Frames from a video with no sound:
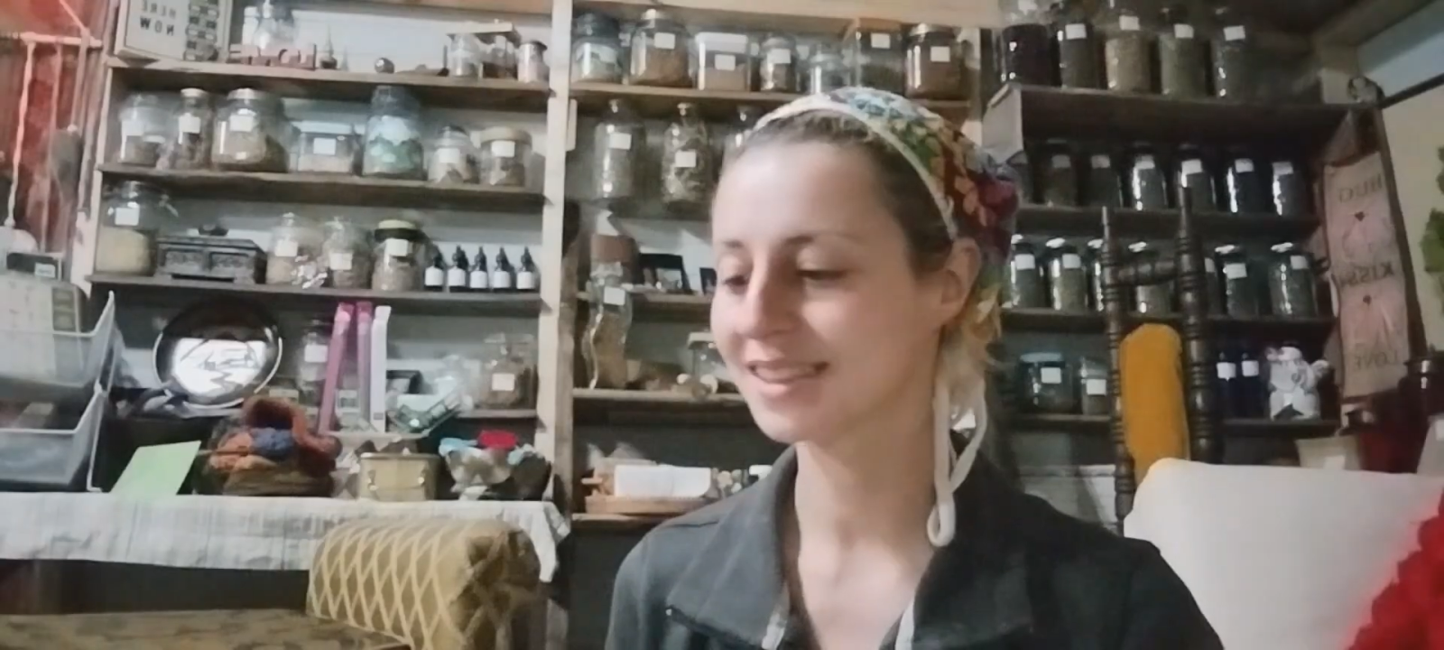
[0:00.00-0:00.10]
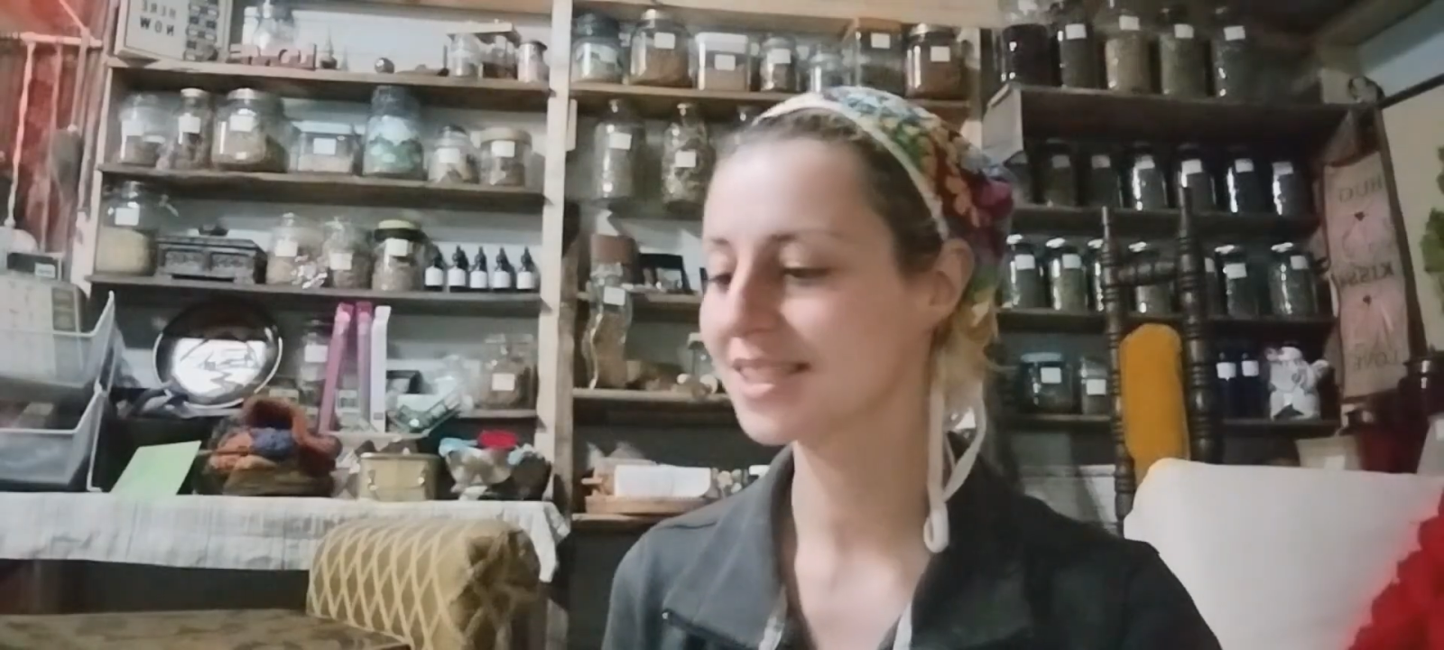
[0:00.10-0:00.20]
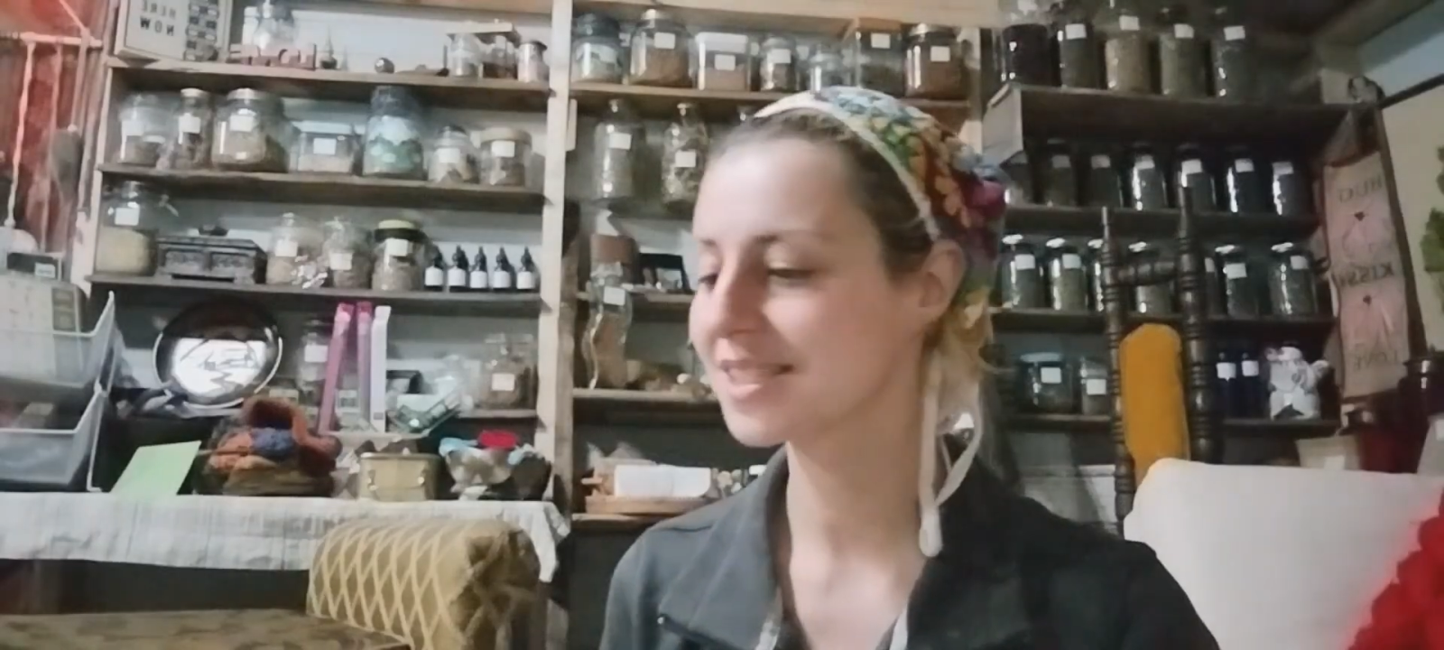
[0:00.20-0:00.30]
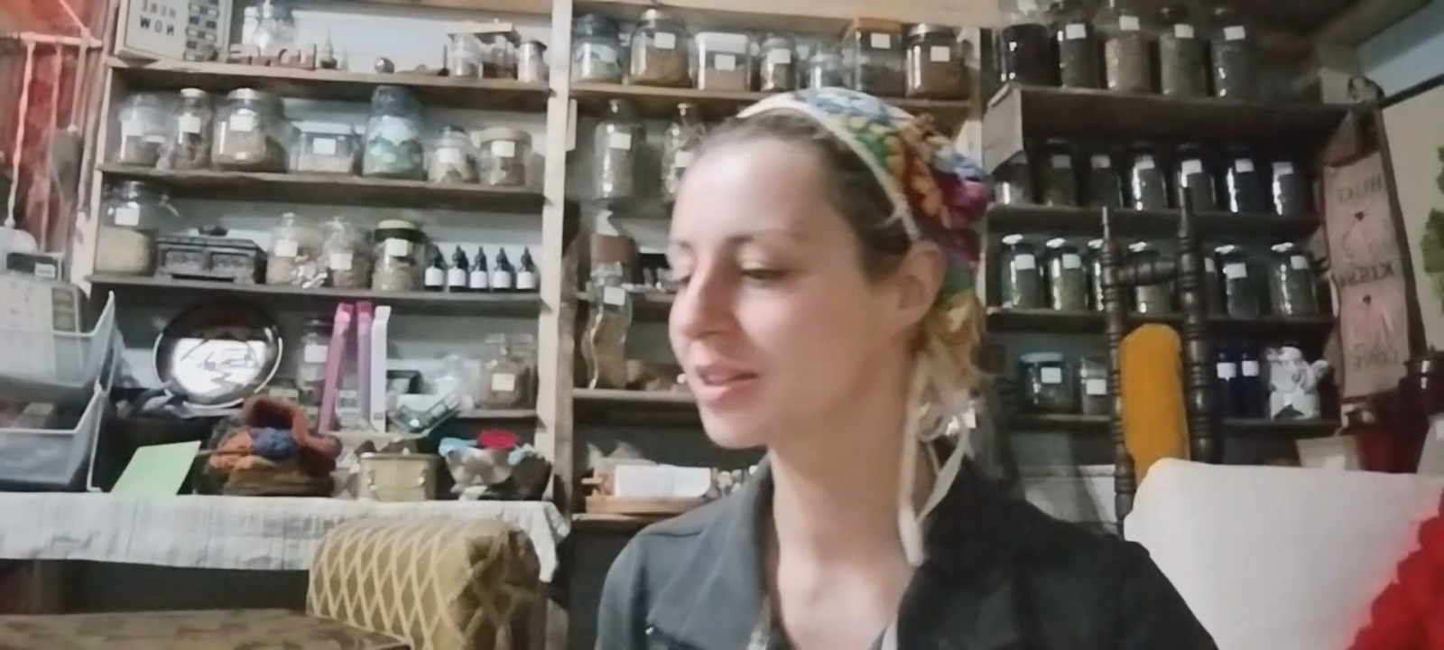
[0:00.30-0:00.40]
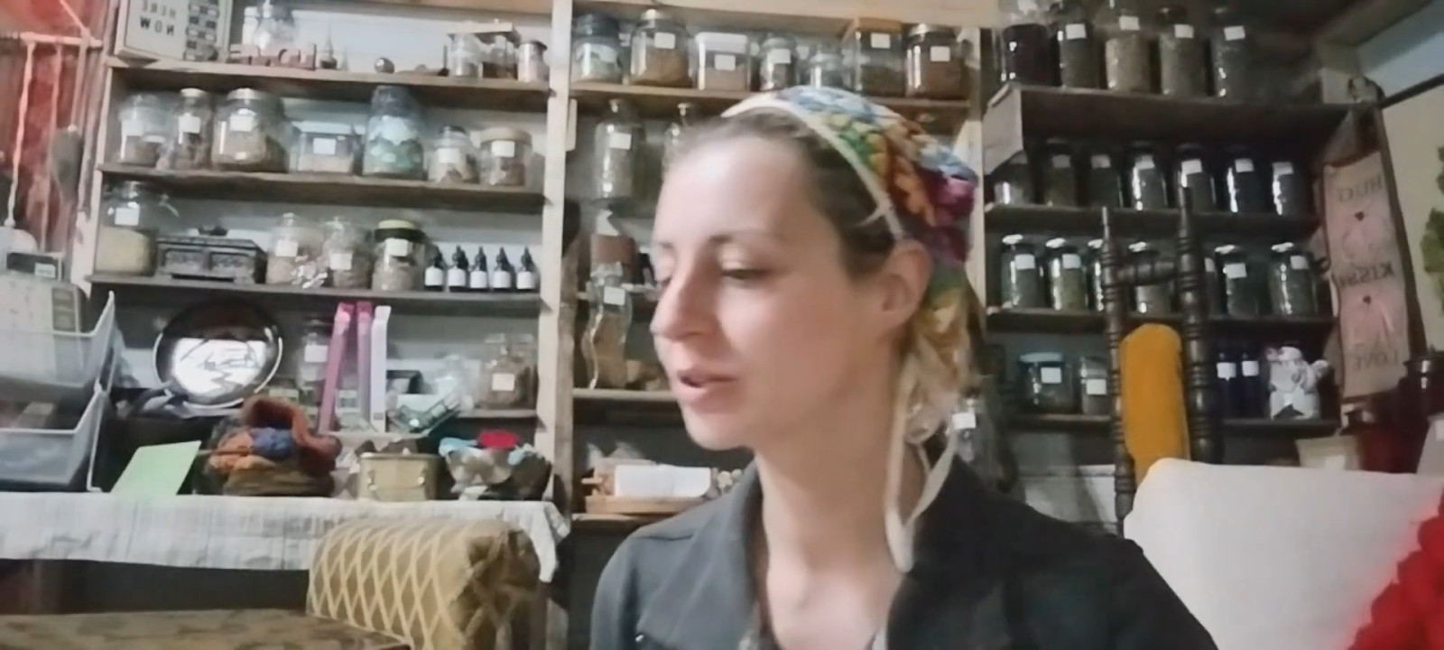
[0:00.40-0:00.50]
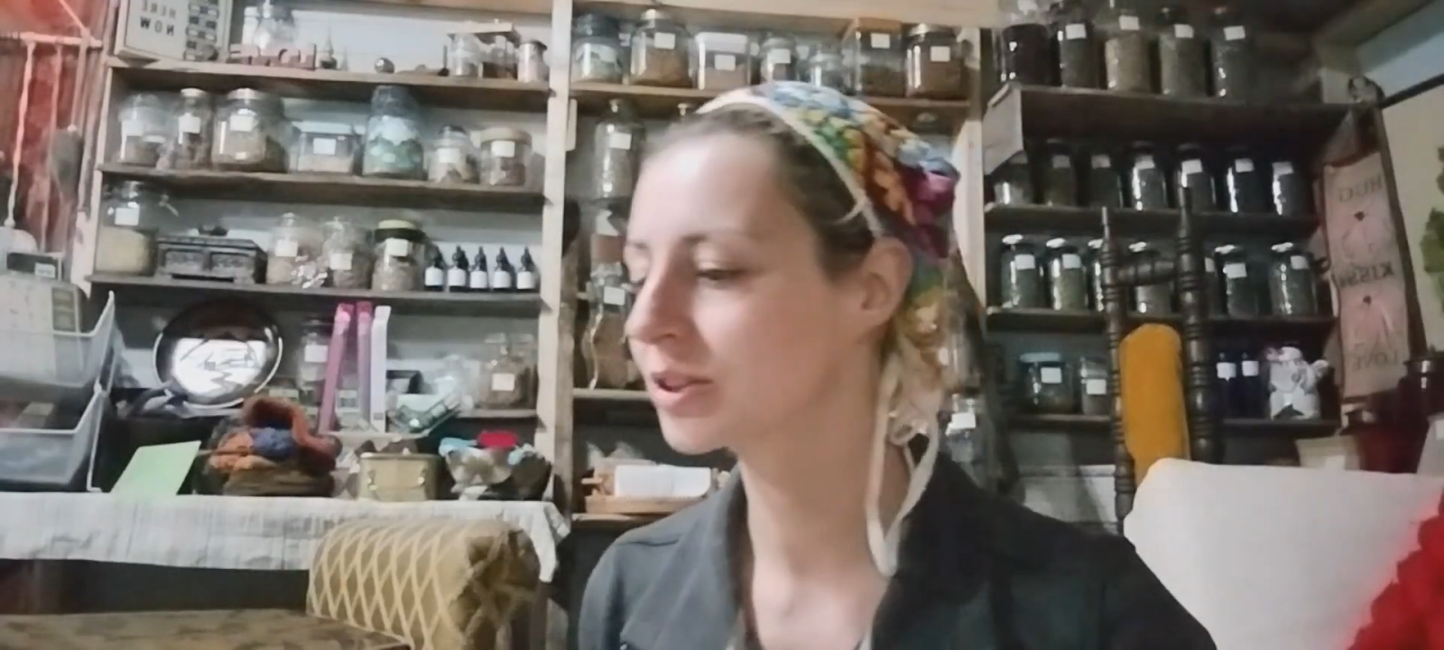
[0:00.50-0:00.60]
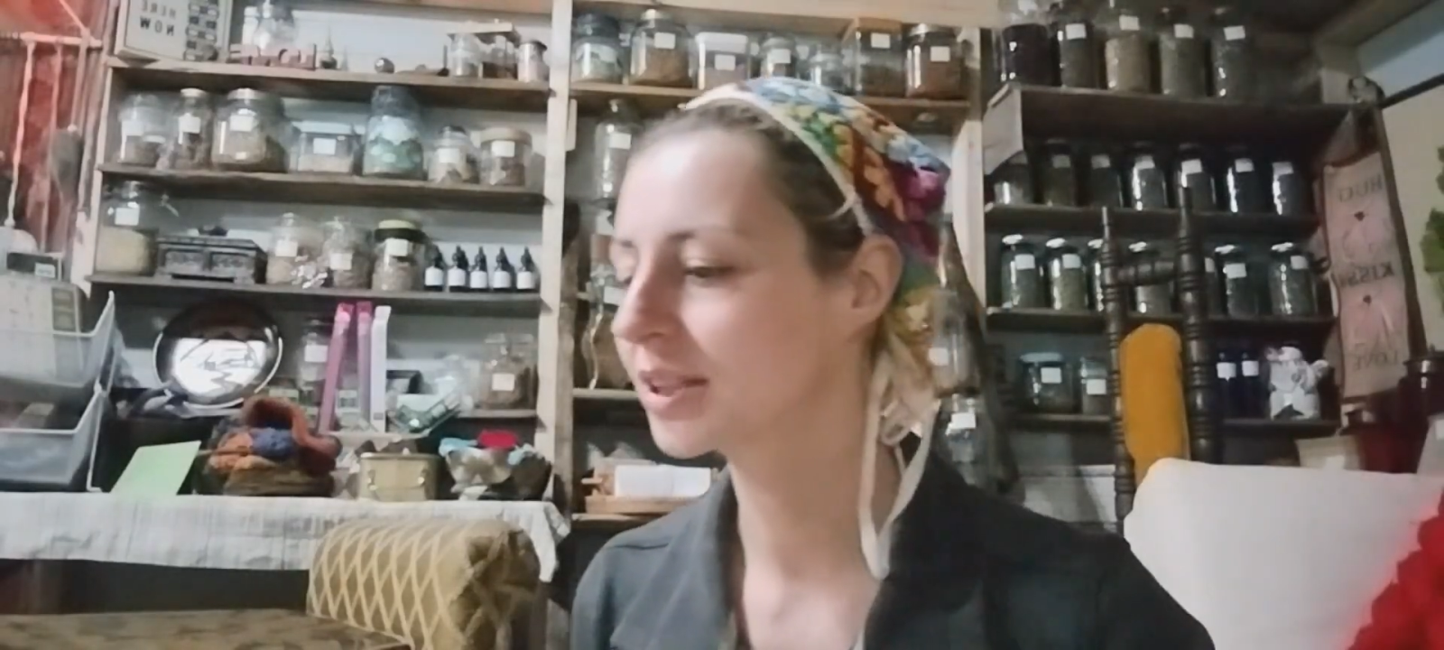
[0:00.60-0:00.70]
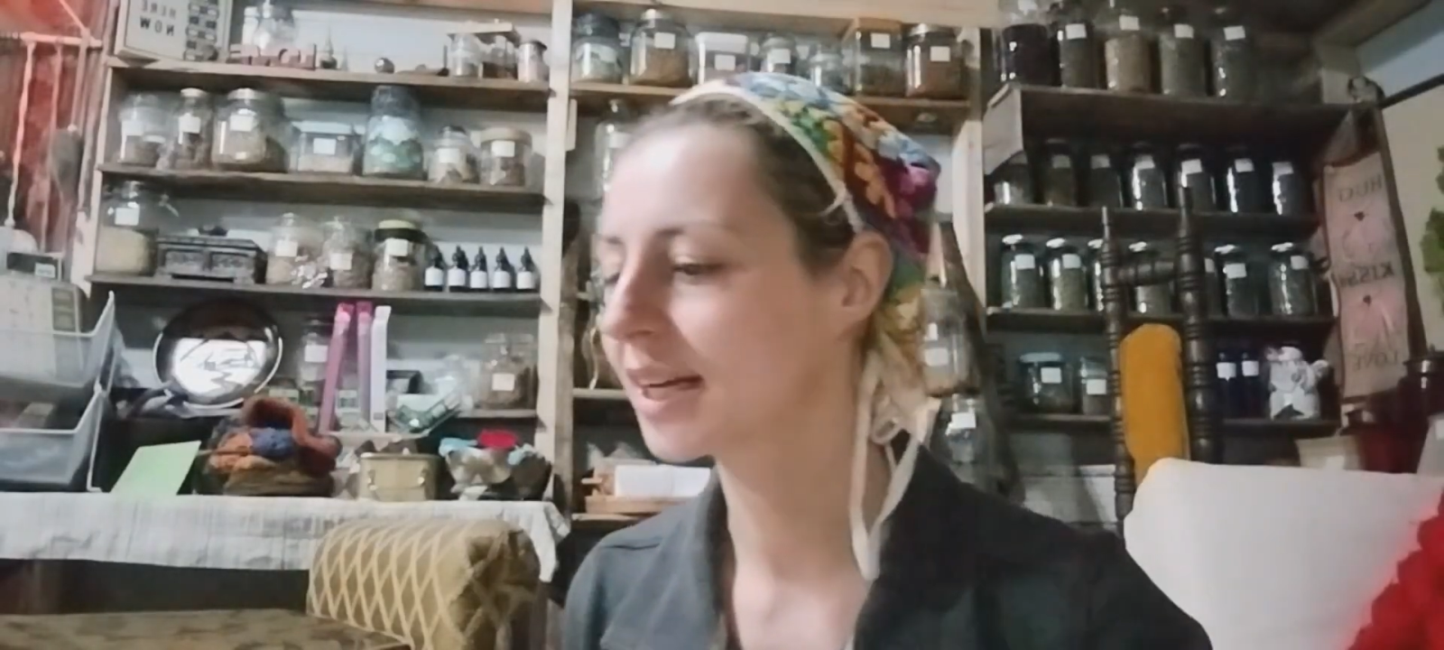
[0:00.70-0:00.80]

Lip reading: is a lotion